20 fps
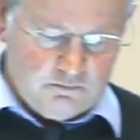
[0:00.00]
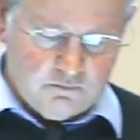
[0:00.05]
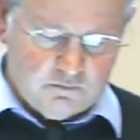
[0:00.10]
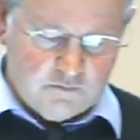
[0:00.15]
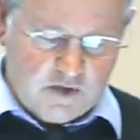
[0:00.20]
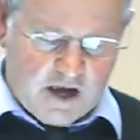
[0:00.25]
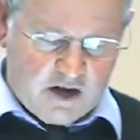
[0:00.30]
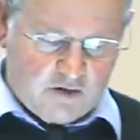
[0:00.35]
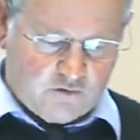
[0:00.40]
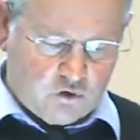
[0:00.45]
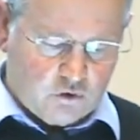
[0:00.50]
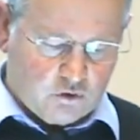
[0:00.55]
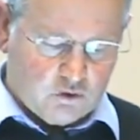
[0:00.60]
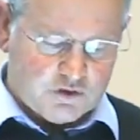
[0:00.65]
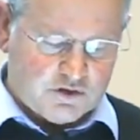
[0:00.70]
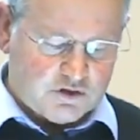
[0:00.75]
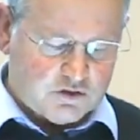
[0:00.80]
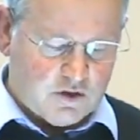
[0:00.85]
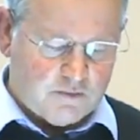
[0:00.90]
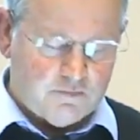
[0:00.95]
And of
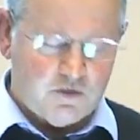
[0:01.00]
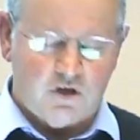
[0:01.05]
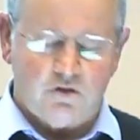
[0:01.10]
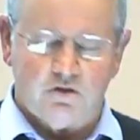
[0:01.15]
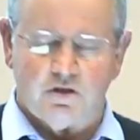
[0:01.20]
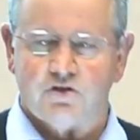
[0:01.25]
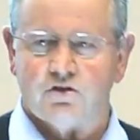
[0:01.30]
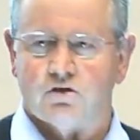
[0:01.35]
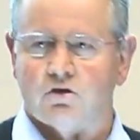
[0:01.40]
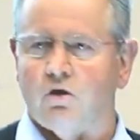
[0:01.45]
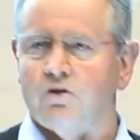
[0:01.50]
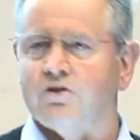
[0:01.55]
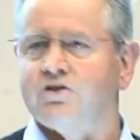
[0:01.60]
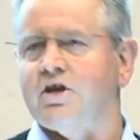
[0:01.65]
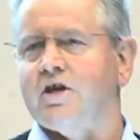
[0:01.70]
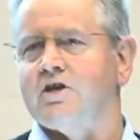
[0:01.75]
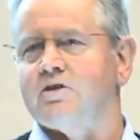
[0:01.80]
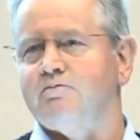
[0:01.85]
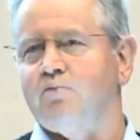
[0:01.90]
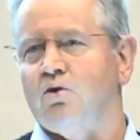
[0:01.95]
course, in this
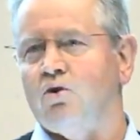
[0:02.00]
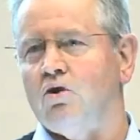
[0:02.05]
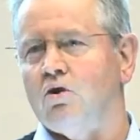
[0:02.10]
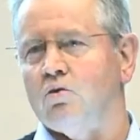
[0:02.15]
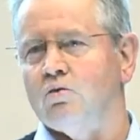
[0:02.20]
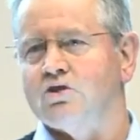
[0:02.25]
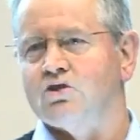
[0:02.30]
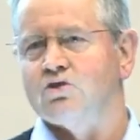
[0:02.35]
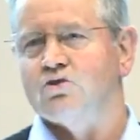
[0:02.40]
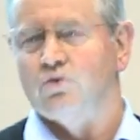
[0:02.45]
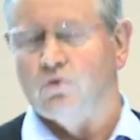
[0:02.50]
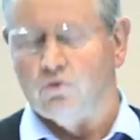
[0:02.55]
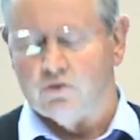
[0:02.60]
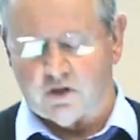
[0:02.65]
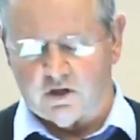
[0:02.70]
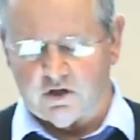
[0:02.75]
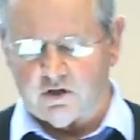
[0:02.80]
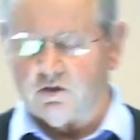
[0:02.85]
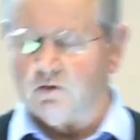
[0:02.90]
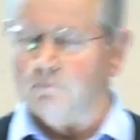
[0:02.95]
context, Paul was
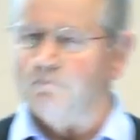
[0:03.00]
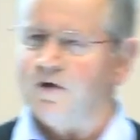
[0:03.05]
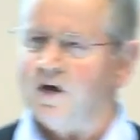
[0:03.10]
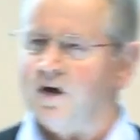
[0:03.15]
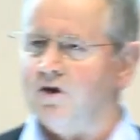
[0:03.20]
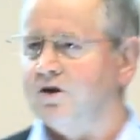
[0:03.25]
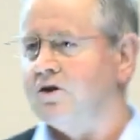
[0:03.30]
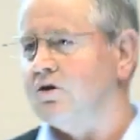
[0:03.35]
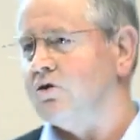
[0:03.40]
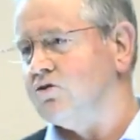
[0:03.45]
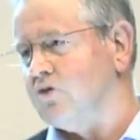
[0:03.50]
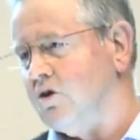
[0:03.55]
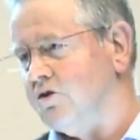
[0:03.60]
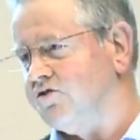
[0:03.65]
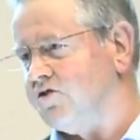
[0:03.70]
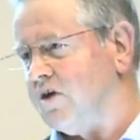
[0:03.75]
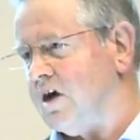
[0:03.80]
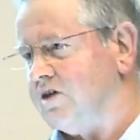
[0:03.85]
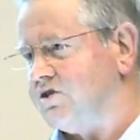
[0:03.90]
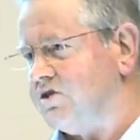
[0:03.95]
talking and comparing and
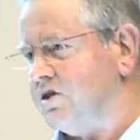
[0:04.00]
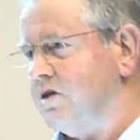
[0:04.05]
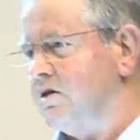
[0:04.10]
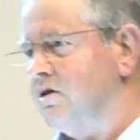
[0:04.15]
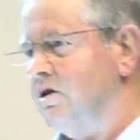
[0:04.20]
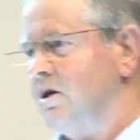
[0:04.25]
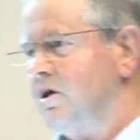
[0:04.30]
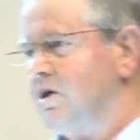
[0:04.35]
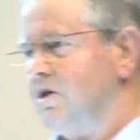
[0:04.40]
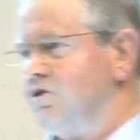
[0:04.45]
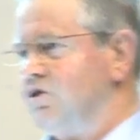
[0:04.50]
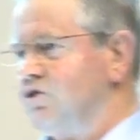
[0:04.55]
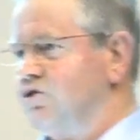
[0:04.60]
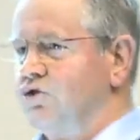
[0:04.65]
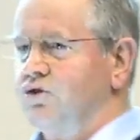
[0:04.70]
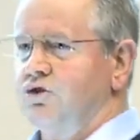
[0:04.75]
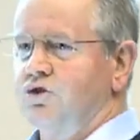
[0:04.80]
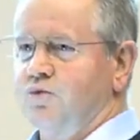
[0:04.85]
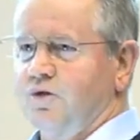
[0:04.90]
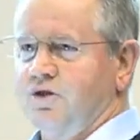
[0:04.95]
contrasting
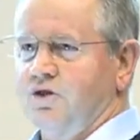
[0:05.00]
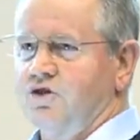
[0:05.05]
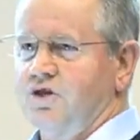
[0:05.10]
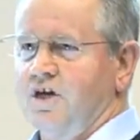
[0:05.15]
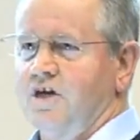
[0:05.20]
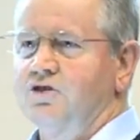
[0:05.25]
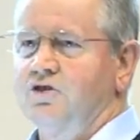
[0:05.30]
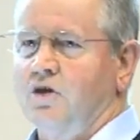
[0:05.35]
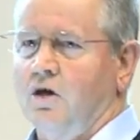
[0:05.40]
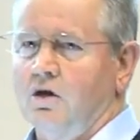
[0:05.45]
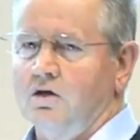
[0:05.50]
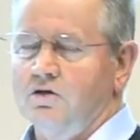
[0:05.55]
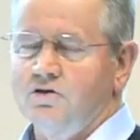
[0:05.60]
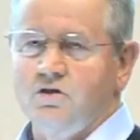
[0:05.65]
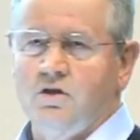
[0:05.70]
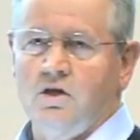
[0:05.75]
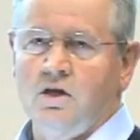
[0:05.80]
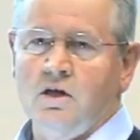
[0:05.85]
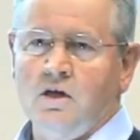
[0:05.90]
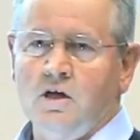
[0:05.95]
the Jews with the
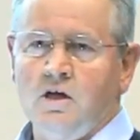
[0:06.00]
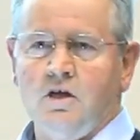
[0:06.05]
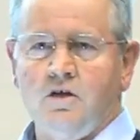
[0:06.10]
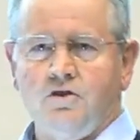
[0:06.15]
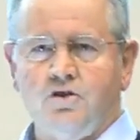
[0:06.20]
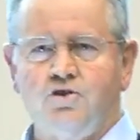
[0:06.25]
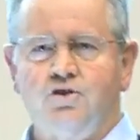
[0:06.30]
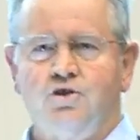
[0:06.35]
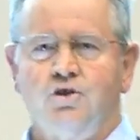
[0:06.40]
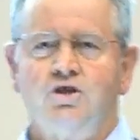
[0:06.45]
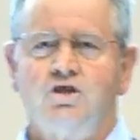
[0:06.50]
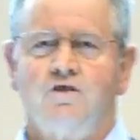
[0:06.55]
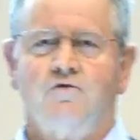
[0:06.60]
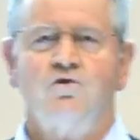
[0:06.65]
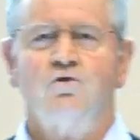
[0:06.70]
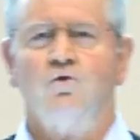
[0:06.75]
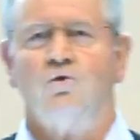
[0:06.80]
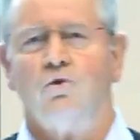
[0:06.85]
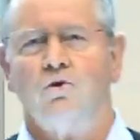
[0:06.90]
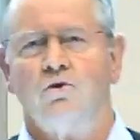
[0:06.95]
Gentiles. The
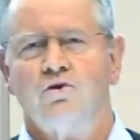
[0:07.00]
Jews, of